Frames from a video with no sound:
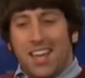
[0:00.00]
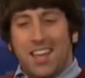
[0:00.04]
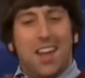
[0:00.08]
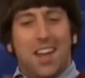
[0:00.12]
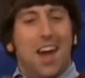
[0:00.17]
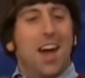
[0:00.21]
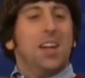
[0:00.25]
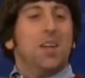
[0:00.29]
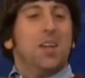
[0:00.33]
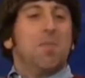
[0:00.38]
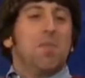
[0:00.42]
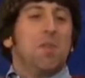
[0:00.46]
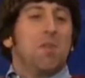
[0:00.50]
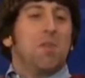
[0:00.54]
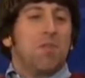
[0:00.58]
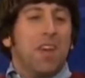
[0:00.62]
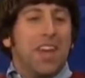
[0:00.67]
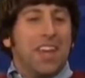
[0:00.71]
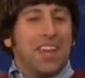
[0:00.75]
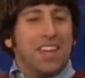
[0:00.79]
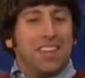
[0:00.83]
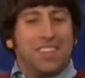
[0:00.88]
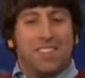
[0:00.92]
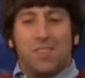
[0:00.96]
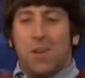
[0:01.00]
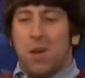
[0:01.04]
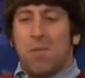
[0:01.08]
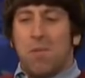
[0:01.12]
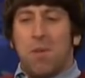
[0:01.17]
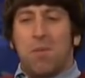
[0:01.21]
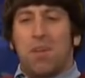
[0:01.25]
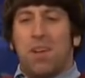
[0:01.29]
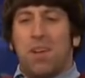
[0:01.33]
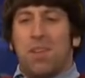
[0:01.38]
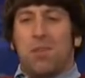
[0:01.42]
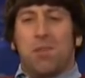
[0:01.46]
In Honeymoon in Vegas, too, I
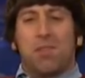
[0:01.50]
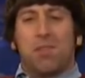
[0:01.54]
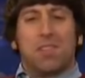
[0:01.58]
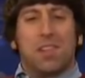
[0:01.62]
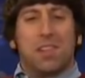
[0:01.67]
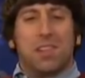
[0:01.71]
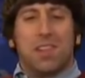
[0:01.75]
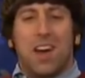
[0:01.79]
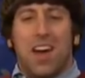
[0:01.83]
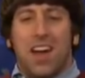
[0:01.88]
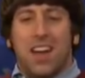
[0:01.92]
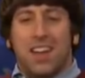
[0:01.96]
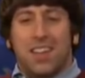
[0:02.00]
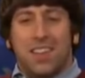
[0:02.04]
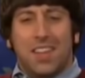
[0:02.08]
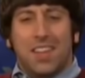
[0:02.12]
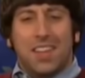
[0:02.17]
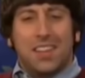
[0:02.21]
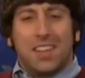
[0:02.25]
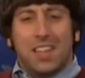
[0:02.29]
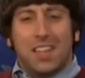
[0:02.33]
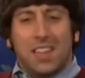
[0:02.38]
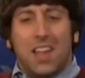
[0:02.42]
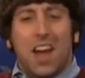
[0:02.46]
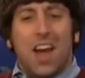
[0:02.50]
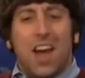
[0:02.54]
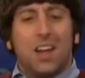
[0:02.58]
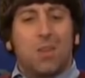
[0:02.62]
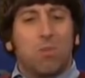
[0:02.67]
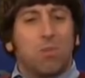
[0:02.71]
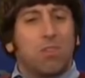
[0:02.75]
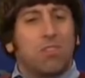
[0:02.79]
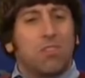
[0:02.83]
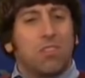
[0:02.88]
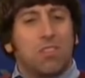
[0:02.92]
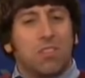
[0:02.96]
remember there was a line, like the line
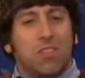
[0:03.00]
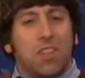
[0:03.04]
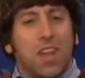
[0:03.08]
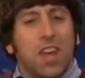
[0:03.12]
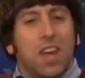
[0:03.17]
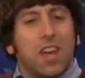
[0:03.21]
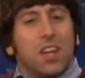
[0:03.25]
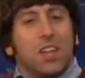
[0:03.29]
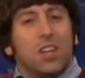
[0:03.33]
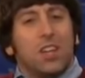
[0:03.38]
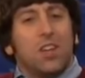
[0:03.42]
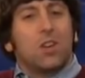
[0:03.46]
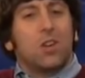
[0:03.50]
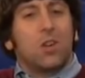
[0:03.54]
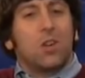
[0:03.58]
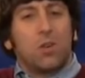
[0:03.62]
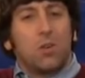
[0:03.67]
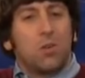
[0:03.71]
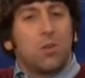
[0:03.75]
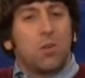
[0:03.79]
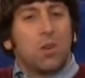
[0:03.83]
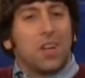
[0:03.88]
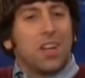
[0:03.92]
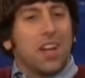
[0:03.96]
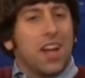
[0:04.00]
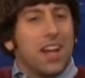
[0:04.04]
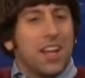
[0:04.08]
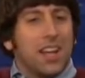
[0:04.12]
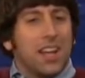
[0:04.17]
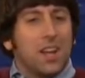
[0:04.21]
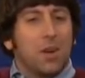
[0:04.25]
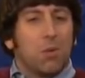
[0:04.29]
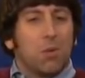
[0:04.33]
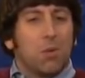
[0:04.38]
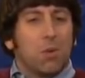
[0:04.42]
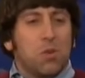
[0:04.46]
was just, yoo-hoo, can I
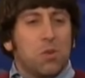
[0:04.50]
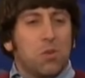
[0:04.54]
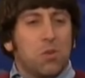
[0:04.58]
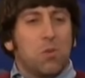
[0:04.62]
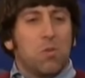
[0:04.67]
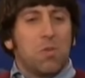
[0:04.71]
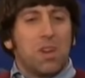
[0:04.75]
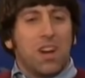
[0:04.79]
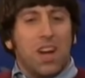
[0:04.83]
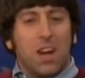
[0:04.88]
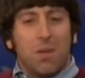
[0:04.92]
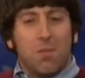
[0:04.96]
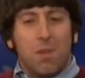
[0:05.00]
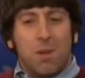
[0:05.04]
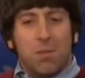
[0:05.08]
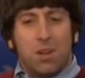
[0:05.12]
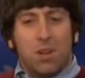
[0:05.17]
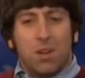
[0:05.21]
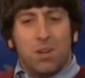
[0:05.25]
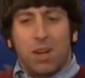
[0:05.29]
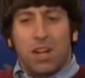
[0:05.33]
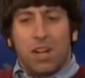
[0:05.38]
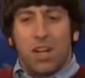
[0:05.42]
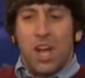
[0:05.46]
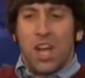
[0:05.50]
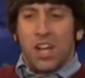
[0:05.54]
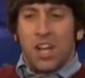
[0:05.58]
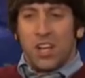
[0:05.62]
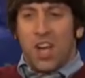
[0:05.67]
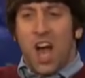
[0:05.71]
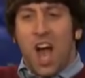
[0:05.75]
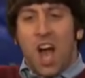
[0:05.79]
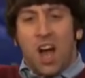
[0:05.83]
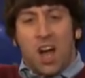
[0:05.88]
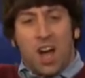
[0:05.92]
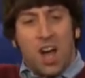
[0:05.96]
get a room? And I remember he went,
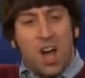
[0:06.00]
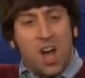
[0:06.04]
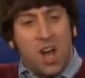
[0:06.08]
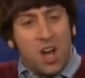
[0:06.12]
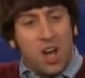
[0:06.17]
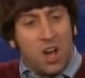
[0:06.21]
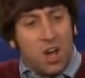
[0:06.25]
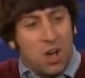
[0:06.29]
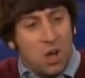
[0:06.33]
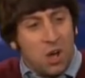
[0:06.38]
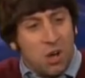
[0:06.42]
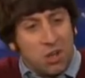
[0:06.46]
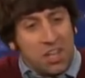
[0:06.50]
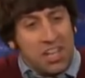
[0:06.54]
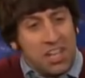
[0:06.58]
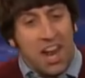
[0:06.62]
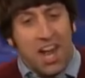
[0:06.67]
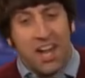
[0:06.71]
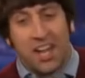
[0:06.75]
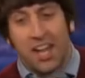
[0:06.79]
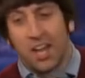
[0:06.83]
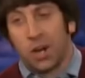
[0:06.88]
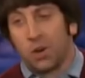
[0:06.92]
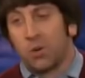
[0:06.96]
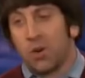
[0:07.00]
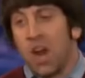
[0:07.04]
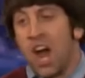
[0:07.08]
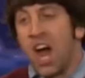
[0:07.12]
"Yahoo, can I get a room?